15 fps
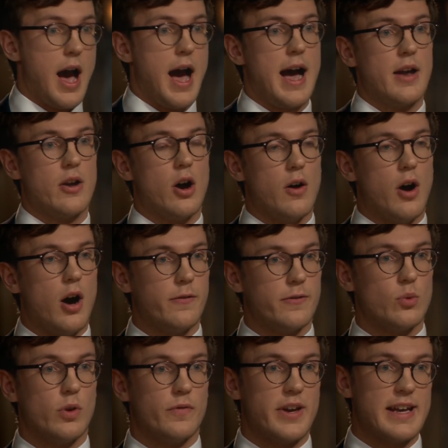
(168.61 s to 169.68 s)
and
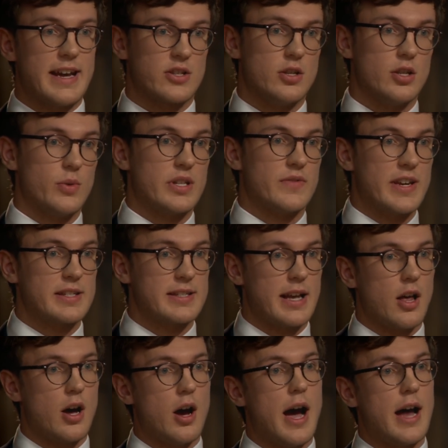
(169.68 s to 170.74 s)
often what they actually do is they
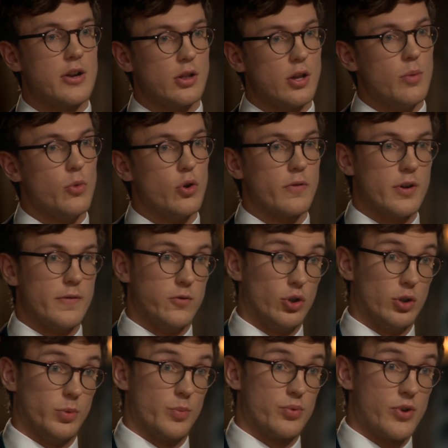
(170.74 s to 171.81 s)
sell art at a lot more of an affordable